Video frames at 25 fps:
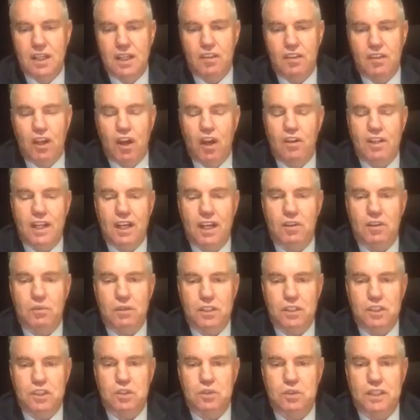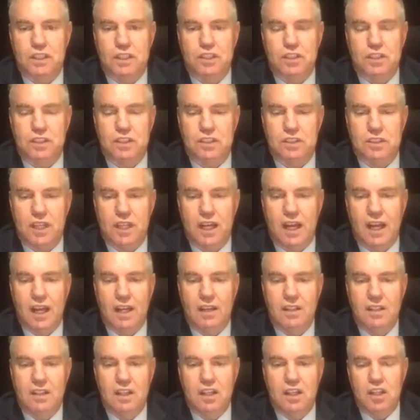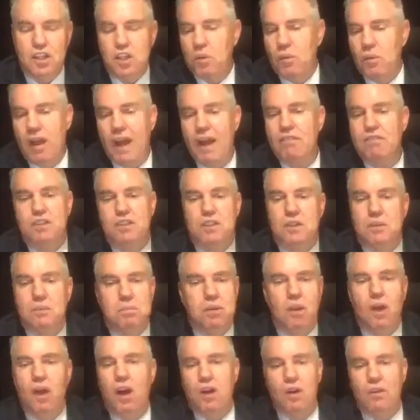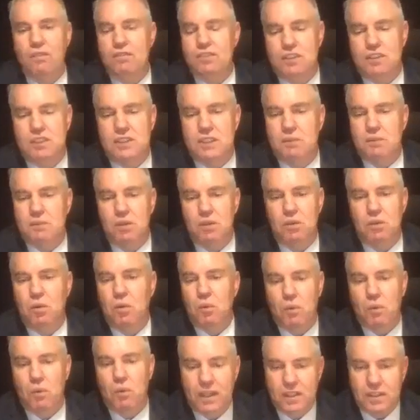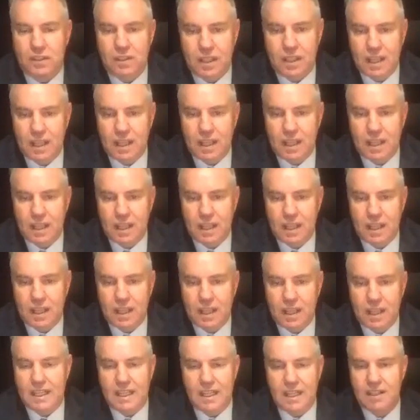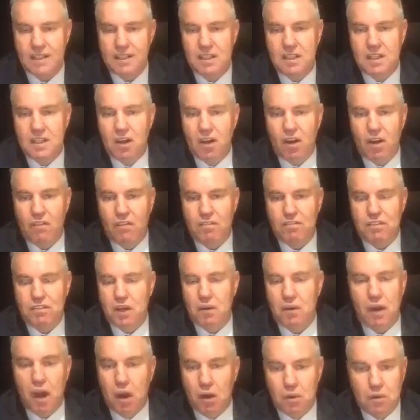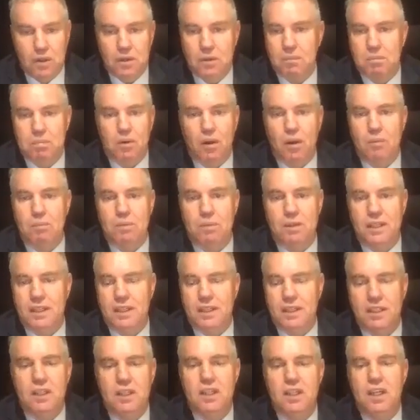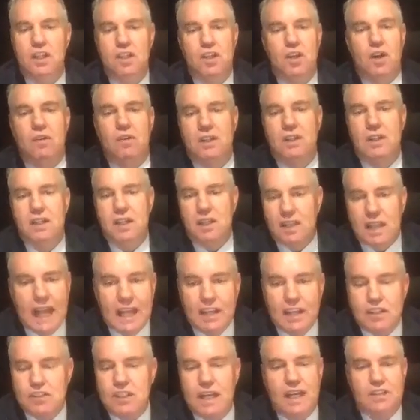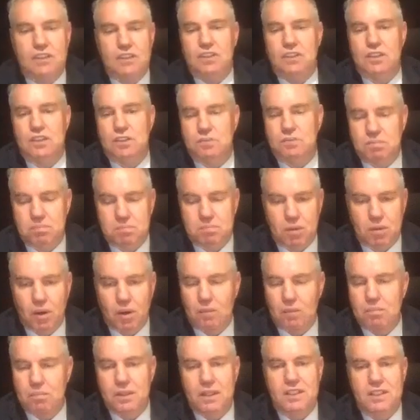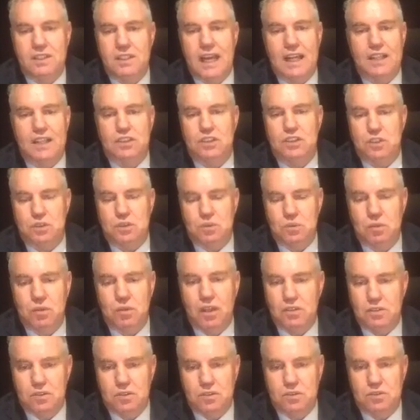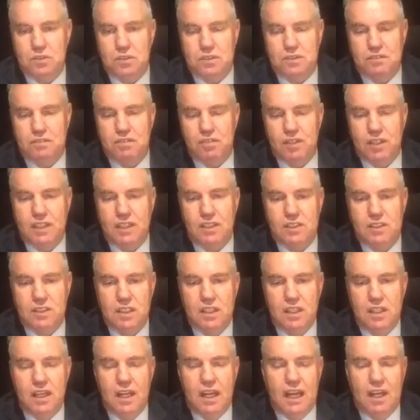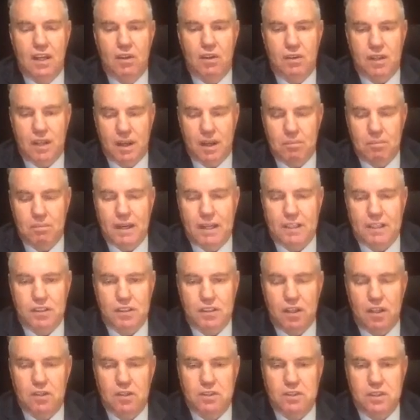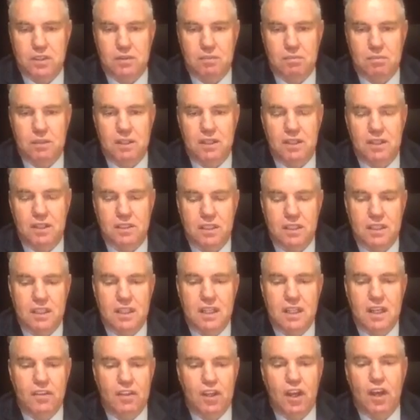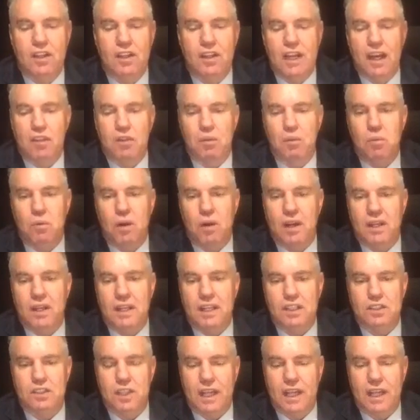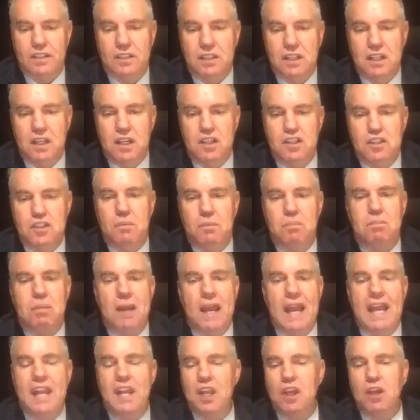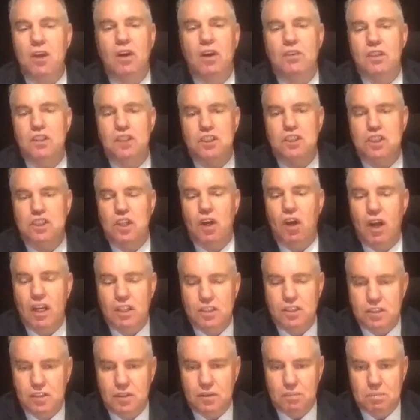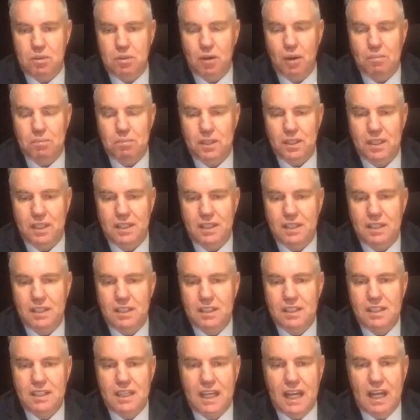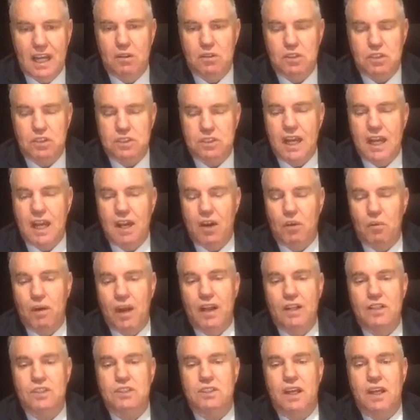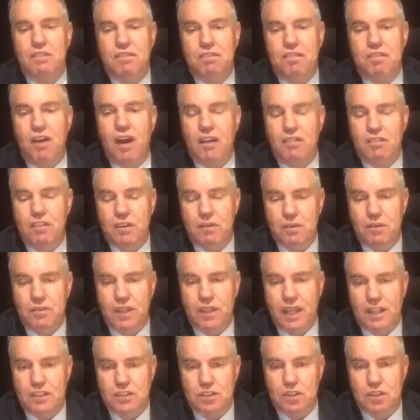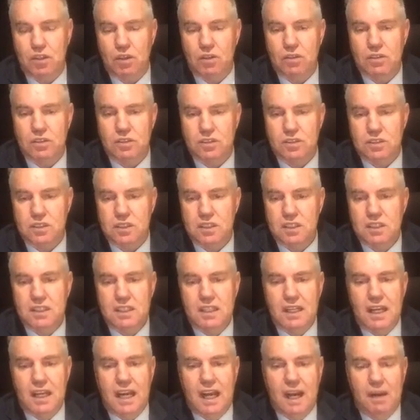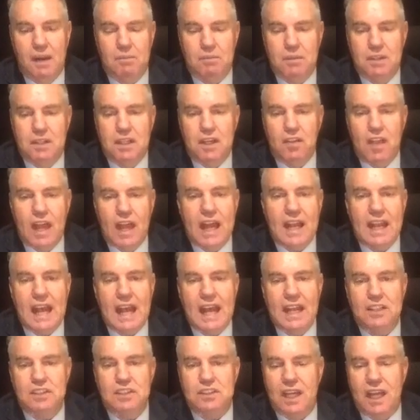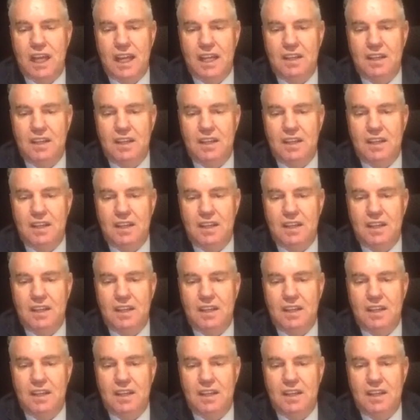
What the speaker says: The only other restrictions are you have to comply, obviously, with all regulations here of owning a property, land taxes, property taxes, and all those sorts of things. And I'll come back to those in a minute. The only other one is that depending on the size of the property, and I'll start around, say, $500,000, that has